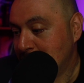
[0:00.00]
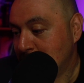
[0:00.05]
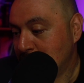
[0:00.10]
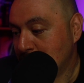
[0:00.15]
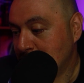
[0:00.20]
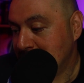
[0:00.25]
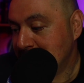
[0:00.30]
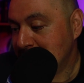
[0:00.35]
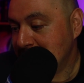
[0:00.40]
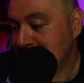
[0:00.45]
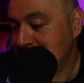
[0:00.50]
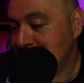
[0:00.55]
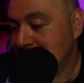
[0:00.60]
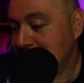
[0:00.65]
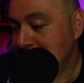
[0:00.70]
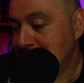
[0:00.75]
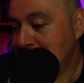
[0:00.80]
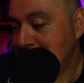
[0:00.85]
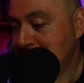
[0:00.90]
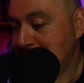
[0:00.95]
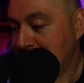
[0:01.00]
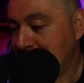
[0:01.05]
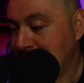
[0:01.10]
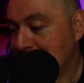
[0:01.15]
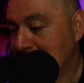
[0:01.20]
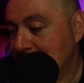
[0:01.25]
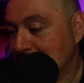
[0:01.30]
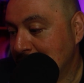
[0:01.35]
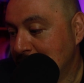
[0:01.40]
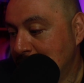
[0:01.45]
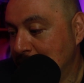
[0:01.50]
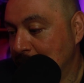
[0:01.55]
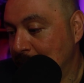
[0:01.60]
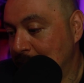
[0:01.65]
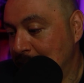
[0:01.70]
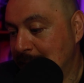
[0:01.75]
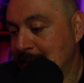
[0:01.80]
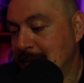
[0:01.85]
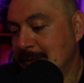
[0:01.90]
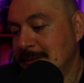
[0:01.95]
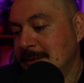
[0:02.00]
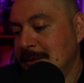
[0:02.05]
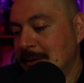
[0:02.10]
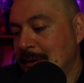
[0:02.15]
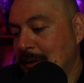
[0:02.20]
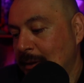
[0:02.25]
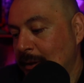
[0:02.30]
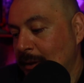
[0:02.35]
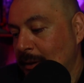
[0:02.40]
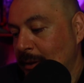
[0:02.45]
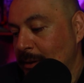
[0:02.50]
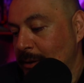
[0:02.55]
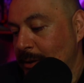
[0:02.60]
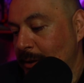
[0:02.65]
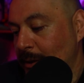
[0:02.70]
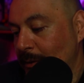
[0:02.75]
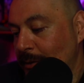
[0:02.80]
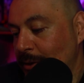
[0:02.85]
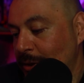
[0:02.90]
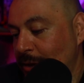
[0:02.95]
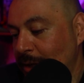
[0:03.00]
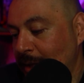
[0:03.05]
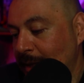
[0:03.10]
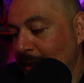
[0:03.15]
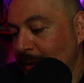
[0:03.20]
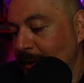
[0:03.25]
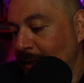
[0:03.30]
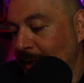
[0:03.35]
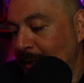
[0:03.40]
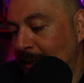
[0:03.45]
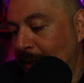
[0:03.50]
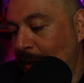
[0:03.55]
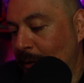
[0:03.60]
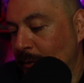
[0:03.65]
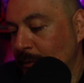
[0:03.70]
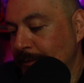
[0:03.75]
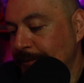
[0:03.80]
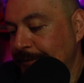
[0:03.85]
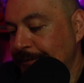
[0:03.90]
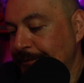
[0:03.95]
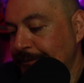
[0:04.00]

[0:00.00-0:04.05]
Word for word: Pretty dang good. So check that out.